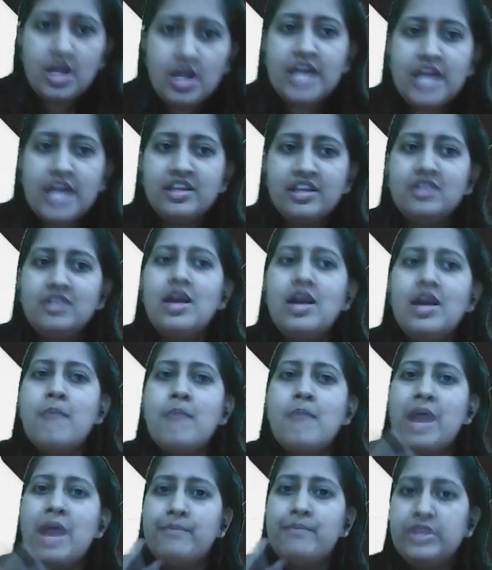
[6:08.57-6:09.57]
Then
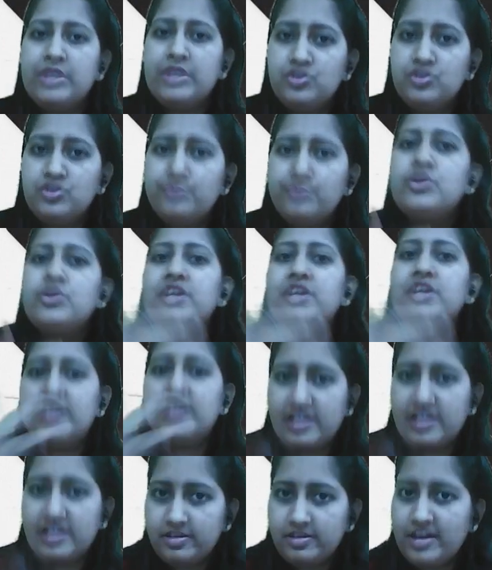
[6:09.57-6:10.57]
by
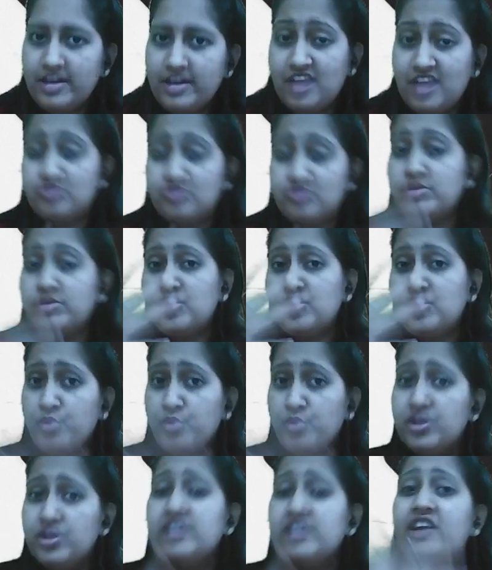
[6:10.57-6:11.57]
manipulating, as we
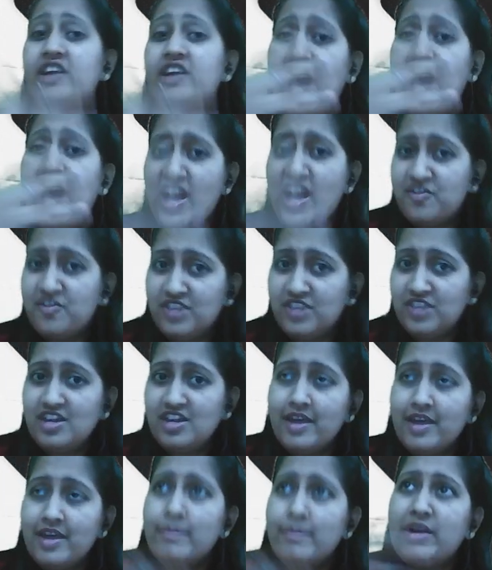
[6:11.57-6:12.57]
manipulate the IV,
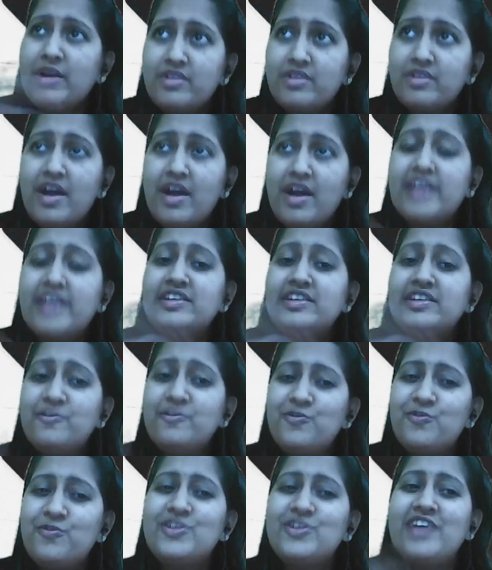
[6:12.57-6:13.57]
by trying
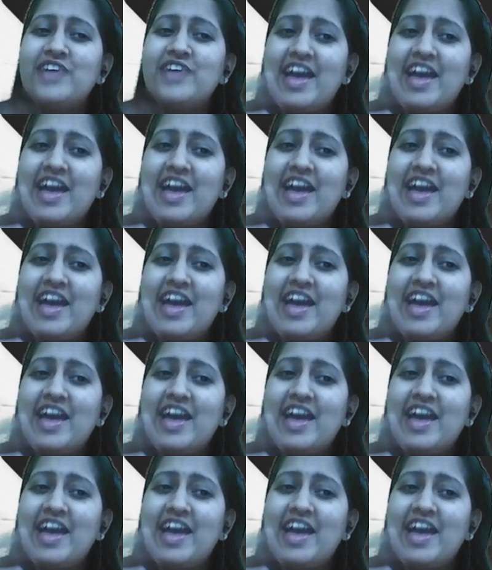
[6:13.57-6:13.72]
different